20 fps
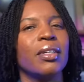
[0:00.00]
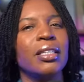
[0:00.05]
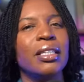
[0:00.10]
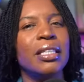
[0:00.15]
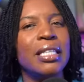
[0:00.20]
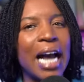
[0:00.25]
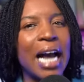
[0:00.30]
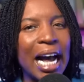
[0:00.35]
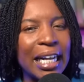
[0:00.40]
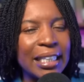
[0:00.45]

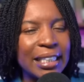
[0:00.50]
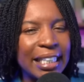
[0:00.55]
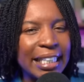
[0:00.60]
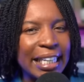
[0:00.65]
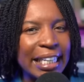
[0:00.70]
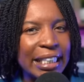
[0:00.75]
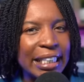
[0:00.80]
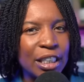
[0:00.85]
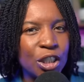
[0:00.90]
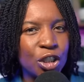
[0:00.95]
not to
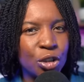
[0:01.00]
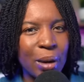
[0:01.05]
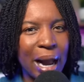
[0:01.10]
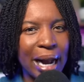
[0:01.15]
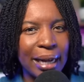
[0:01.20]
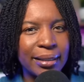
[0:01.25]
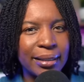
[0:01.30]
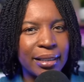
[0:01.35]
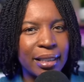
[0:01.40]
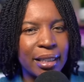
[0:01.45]
get
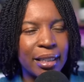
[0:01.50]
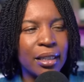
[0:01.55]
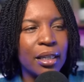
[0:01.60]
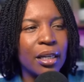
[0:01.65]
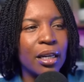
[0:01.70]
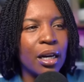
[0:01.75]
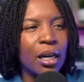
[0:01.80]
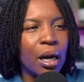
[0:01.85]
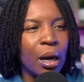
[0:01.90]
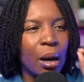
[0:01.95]
distracted
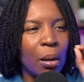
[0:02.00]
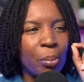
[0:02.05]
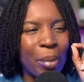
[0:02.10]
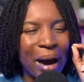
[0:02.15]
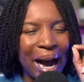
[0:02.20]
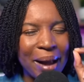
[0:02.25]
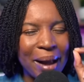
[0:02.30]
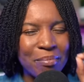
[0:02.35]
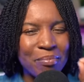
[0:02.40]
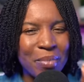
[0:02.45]

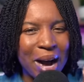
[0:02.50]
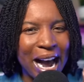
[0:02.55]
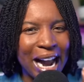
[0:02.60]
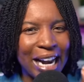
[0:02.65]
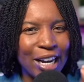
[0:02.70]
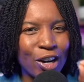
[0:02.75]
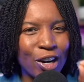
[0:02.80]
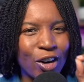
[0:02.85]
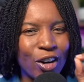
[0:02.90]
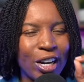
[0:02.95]
by
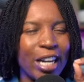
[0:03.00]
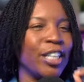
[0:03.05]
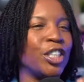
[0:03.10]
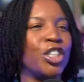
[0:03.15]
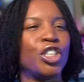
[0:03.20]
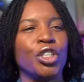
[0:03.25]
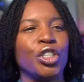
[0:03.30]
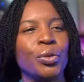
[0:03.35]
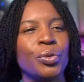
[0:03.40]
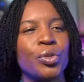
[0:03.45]
minor
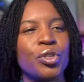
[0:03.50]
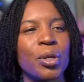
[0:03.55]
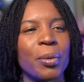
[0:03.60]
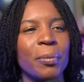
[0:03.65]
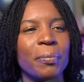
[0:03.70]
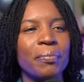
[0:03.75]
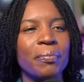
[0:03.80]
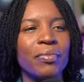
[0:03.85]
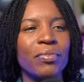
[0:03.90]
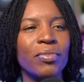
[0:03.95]
issues.
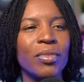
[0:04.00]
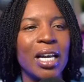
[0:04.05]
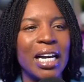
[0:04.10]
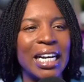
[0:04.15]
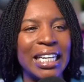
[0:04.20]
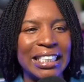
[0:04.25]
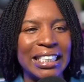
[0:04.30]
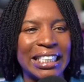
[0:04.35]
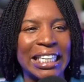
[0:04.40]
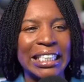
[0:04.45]

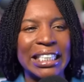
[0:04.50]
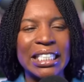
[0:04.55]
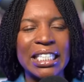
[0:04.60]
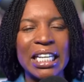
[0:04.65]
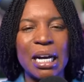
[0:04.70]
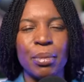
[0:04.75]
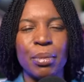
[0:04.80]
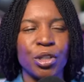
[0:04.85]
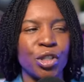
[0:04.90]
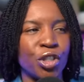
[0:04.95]
Sentence
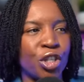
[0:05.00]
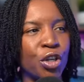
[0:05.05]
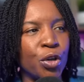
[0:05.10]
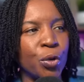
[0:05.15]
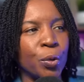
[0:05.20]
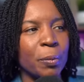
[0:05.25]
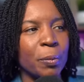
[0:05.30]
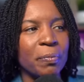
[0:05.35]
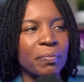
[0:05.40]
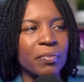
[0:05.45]
number
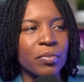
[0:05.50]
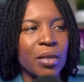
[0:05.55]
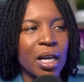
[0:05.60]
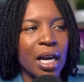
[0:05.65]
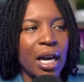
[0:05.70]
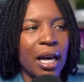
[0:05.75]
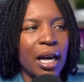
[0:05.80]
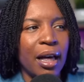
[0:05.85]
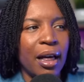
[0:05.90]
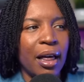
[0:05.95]
two
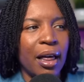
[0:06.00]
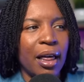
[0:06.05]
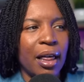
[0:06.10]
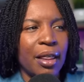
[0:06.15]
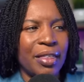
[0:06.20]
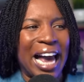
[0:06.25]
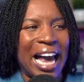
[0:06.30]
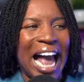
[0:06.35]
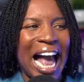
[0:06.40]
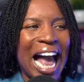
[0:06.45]

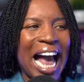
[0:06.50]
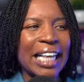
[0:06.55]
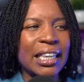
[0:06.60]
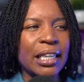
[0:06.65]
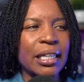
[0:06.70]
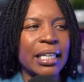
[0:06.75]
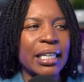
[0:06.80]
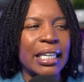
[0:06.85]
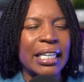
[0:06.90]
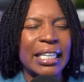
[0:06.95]
the
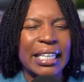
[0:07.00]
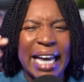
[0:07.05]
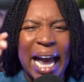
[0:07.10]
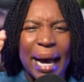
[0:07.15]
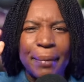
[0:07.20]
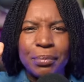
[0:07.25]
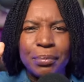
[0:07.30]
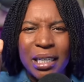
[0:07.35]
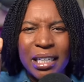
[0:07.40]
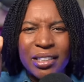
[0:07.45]
athlete
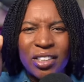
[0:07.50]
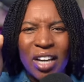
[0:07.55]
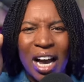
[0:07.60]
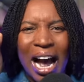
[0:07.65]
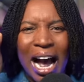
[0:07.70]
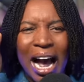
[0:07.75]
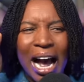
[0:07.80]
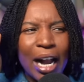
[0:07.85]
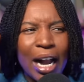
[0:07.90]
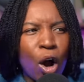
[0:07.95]
kept his
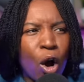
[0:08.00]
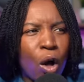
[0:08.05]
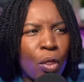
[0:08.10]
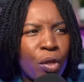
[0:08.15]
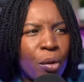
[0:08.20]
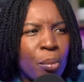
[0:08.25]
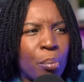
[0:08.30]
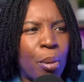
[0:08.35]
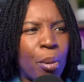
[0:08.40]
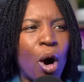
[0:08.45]
eye on
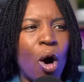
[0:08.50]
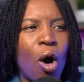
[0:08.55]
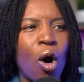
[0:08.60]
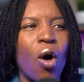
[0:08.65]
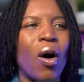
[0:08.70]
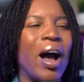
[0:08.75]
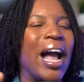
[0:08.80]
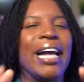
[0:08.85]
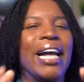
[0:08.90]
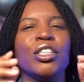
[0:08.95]
the
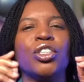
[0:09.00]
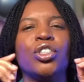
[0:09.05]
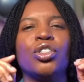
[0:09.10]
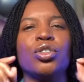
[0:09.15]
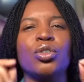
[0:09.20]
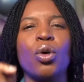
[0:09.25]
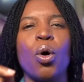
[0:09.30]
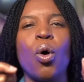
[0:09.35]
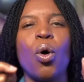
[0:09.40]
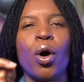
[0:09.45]
ball and
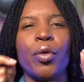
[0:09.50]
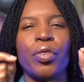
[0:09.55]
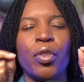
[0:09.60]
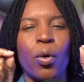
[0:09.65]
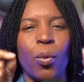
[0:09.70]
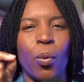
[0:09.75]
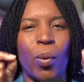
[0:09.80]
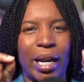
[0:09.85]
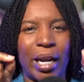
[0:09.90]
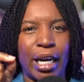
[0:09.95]
scored the
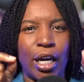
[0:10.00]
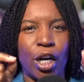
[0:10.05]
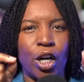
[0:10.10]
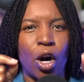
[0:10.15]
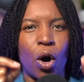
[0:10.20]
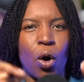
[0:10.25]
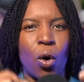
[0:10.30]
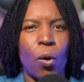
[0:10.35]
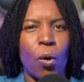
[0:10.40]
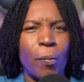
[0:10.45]
winning
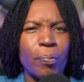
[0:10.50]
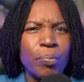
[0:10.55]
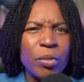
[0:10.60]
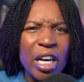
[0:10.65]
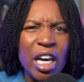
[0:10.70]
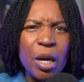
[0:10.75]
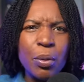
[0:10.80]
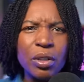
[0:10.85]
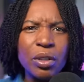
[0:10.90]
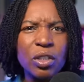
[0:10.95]
goal.
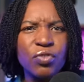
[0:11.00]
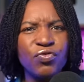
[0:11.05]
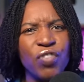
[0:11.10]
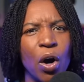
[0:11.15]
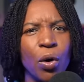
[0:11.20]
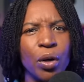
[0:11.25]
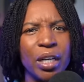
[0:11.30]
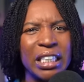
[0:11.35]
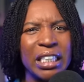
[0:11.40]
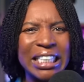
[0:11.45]
He was
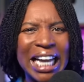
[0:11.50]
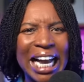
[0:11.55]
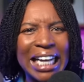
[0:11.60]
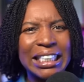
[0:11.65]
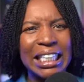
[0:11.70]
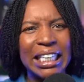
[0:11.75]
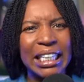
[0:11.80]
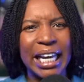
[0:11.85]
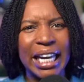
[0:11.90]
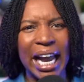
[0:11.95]
focused as
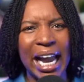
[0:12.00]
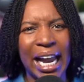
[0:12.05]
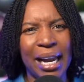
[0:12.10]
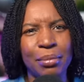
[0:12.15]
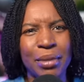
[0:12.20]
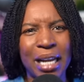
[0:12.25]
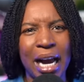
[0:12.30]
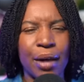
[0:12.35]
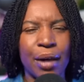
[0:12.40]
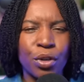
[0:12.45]
he
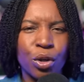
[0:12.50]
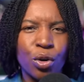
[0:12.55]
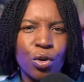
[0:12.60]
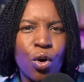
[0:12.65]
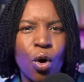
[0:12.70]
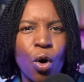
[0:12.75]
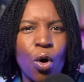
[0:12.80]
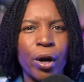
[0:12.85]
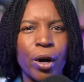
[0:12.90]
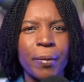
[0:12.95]
came down the
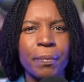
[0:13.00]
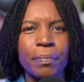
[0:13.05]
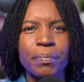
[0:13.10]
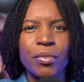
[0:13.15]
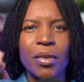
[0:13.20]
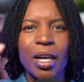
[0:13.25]
court